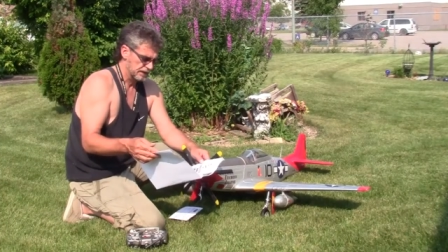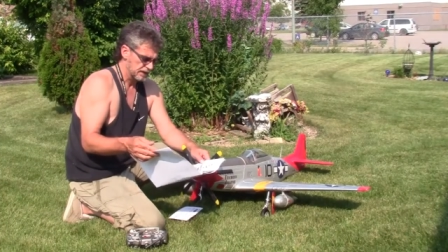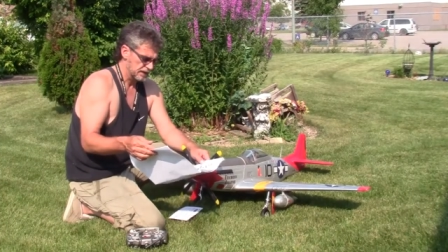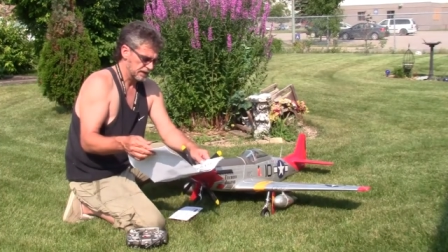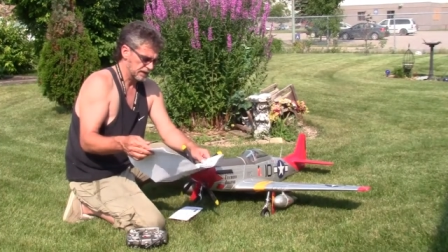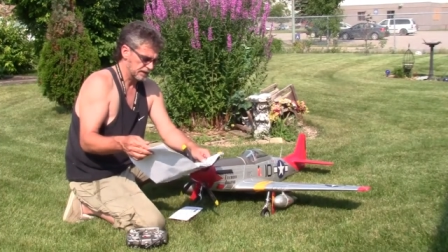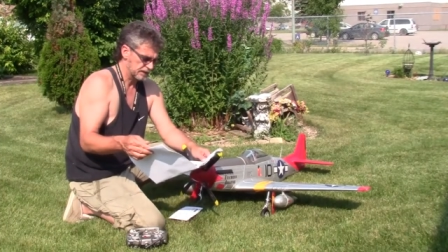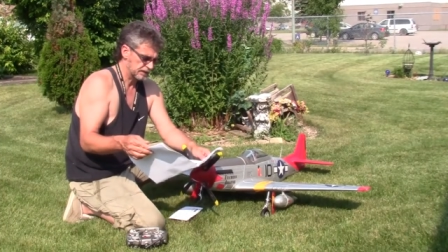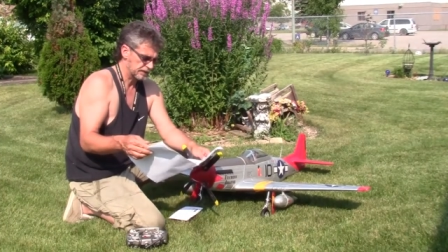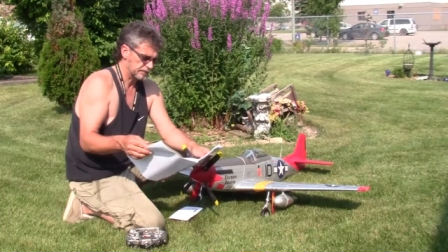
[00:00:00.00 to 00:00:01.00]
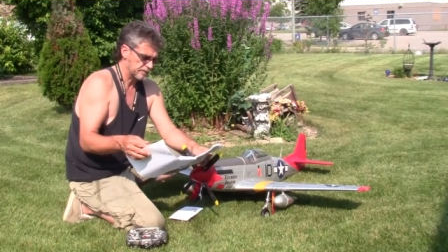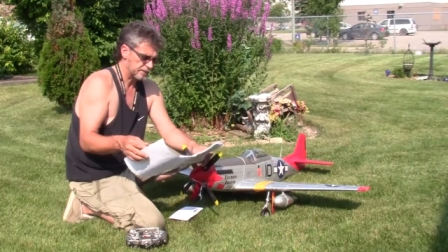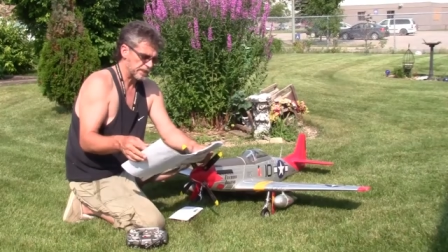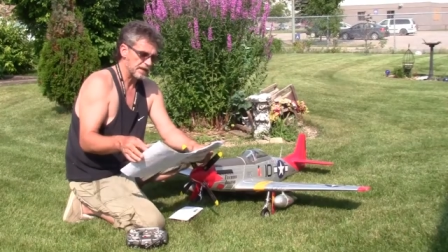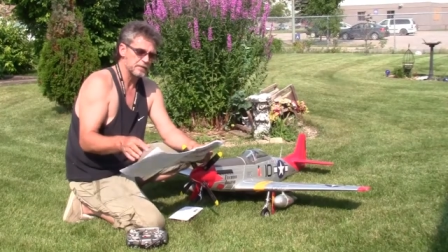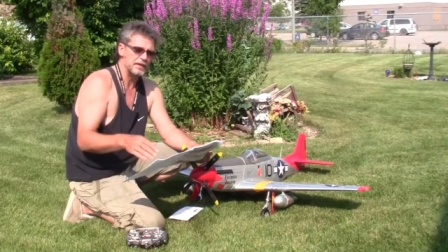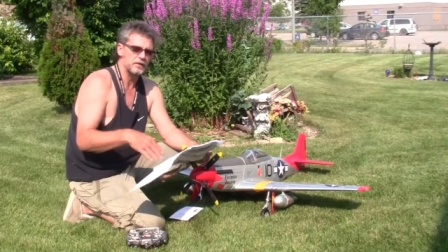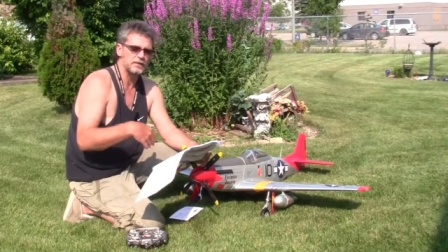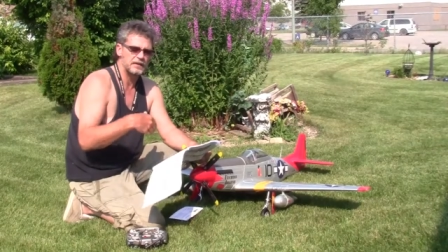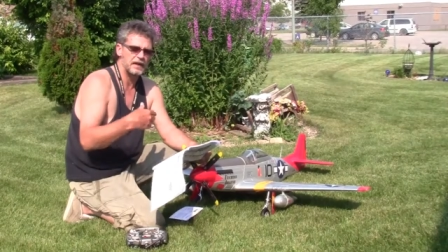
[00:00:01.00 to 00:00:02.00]
Uh, in the
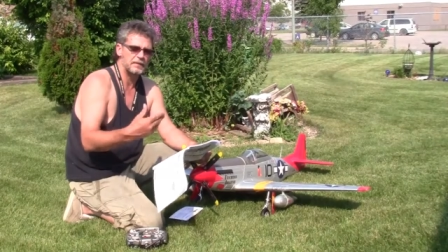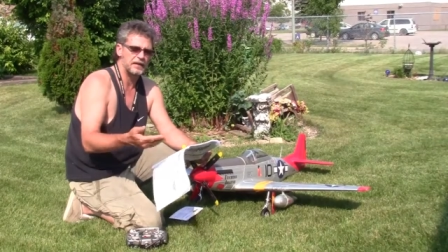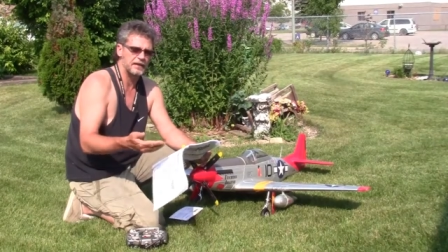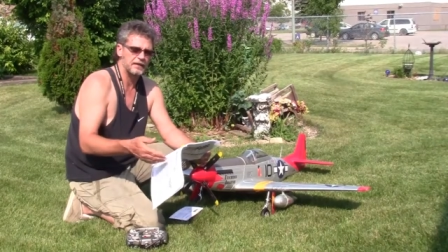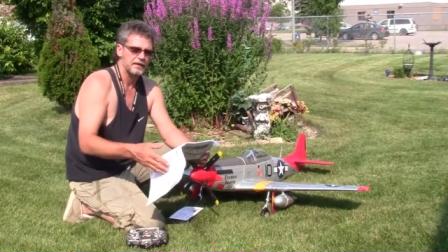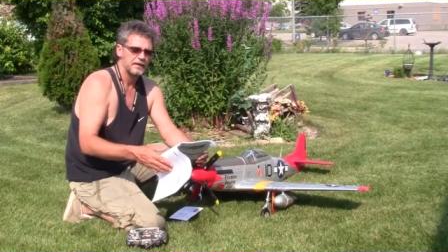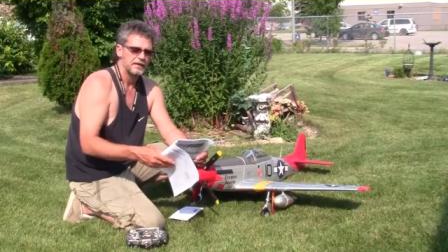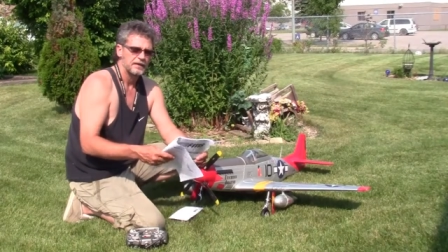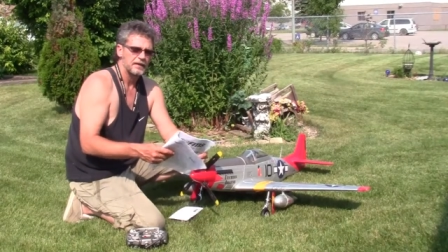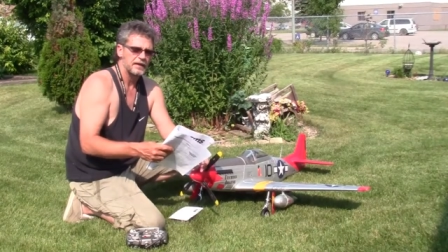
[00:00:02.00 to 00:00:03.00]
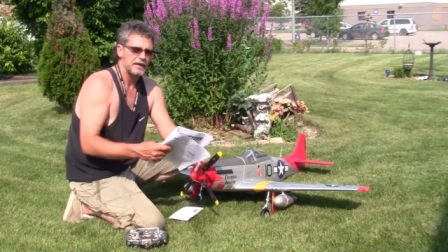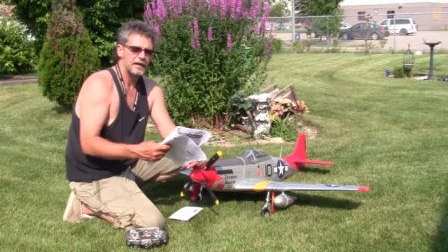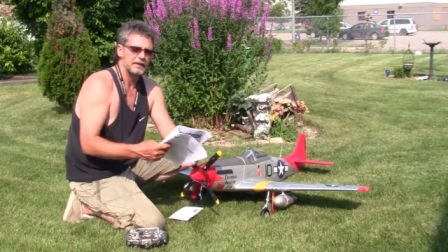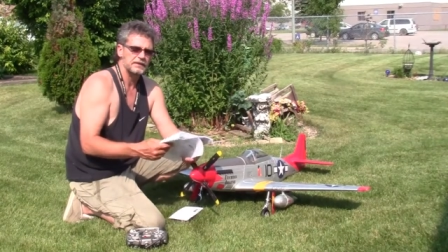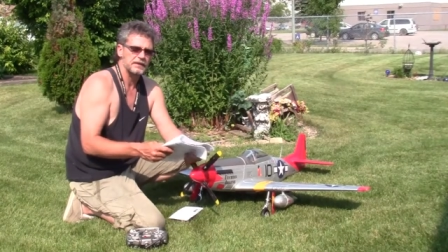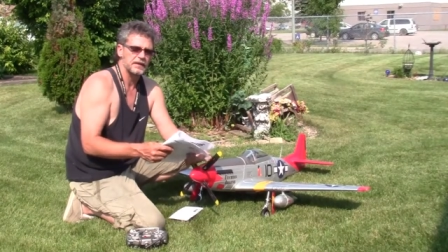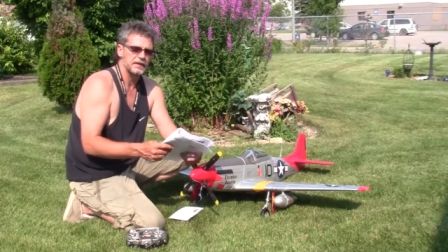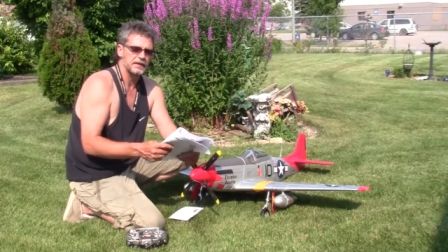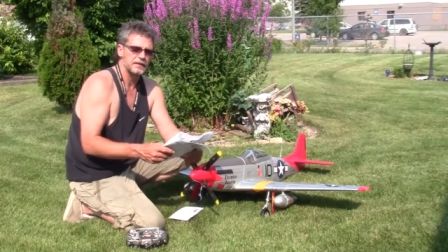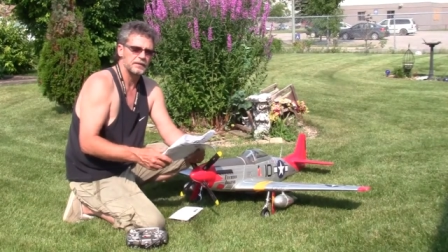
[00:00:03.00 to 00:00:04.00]
meantime, I I asked
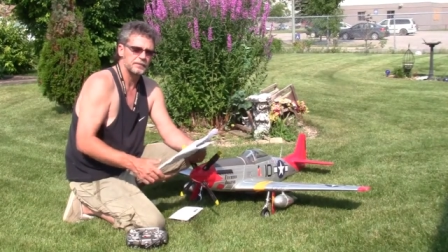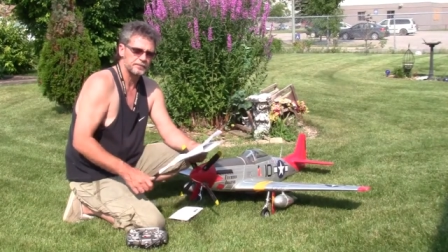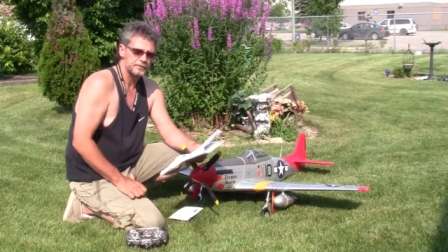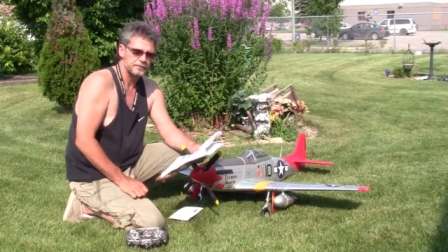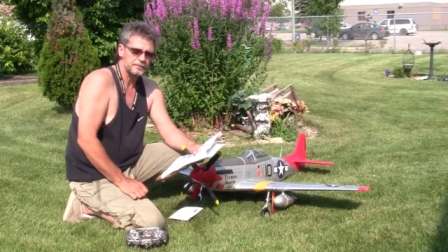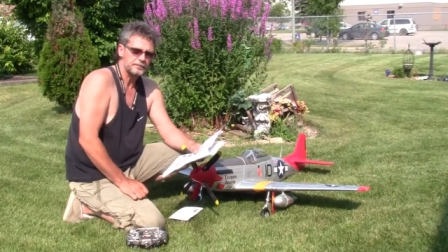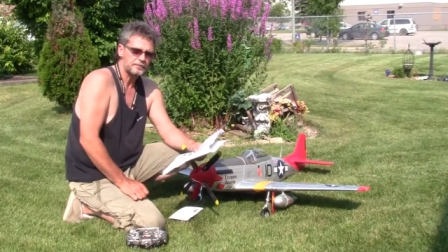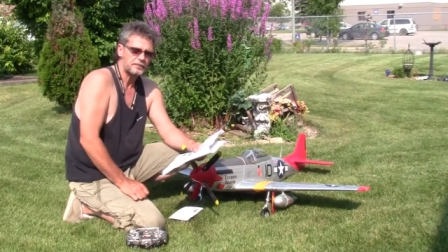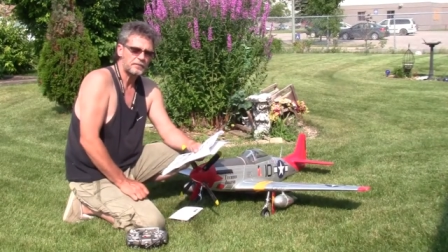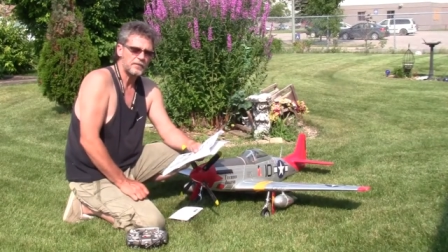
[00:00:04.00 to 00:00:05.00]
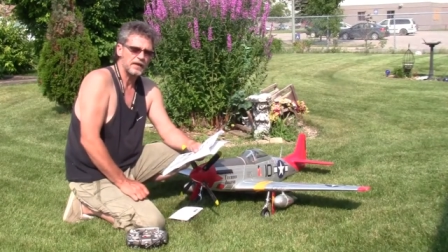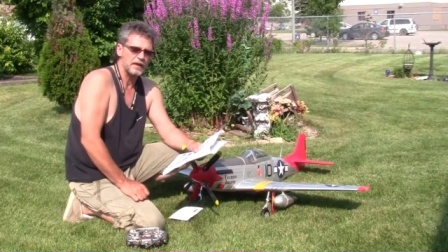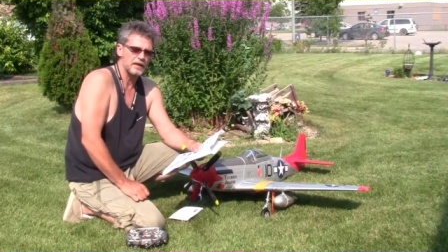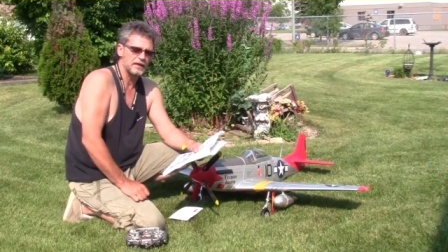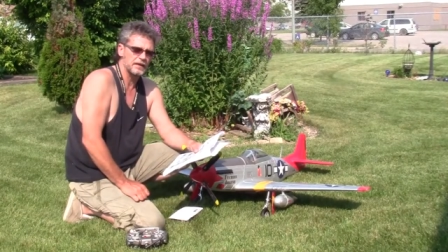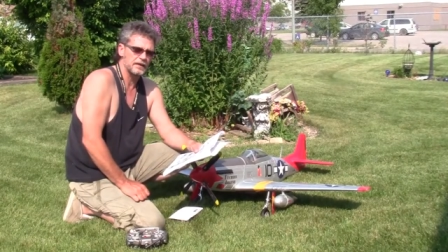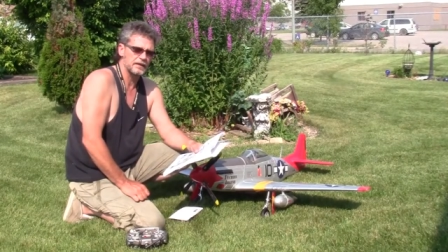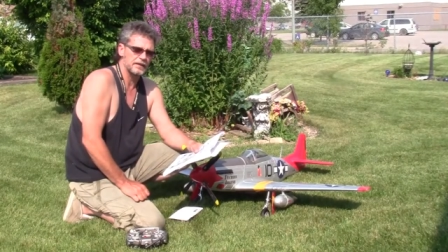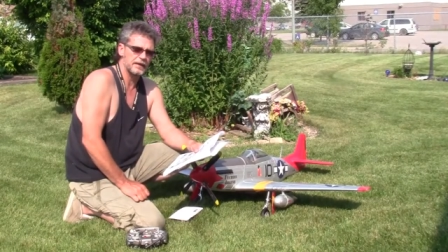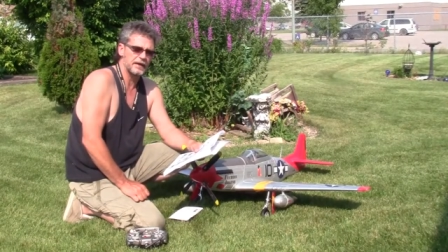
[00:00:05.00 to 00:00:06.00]
uh,
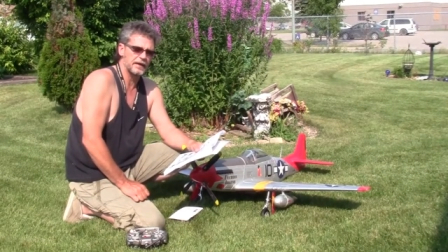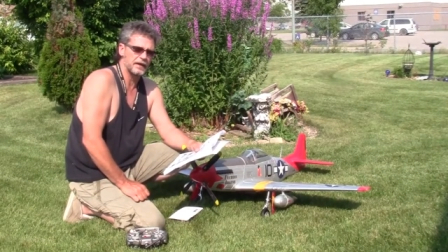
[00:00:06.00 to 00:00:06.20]
uh, the guy